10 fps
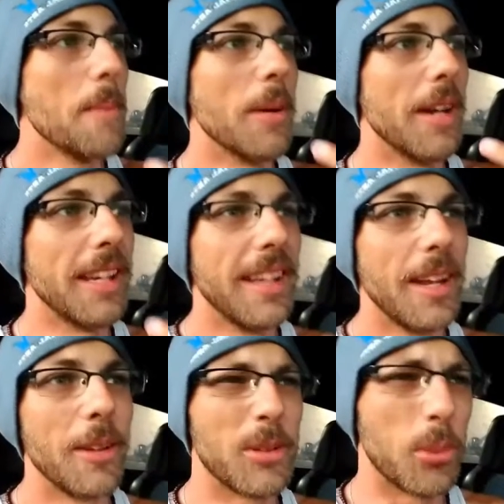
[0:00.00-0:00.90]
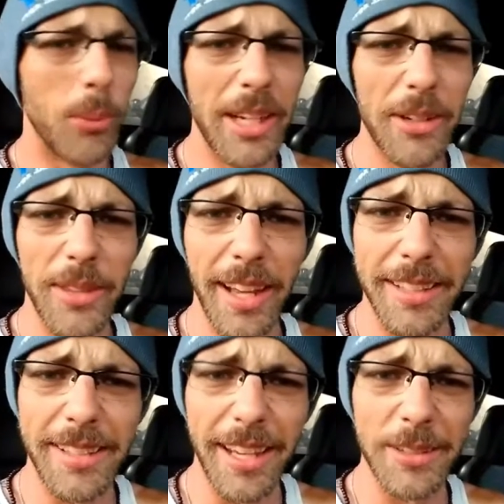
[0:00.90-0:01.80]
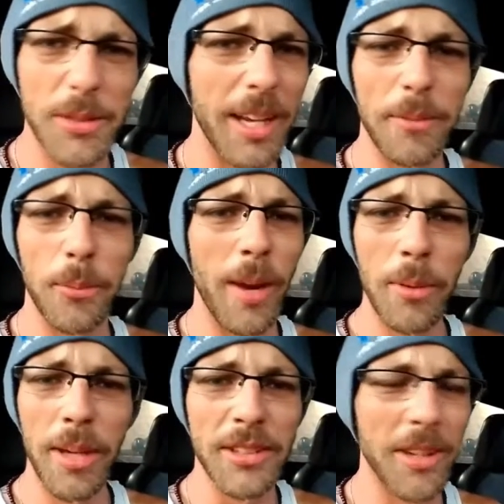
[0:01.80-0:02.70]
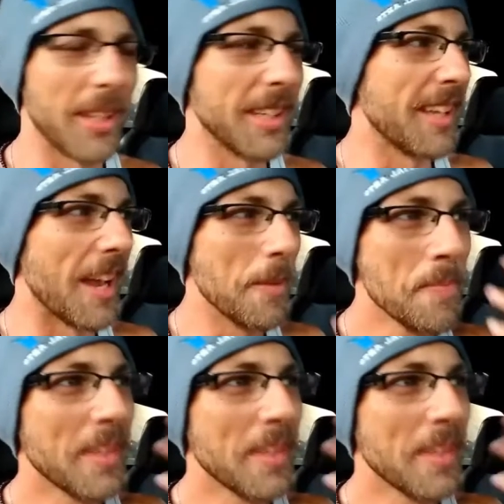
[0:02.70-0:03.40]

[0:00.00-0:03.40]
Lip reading: But it's weird that I why do I talk like that?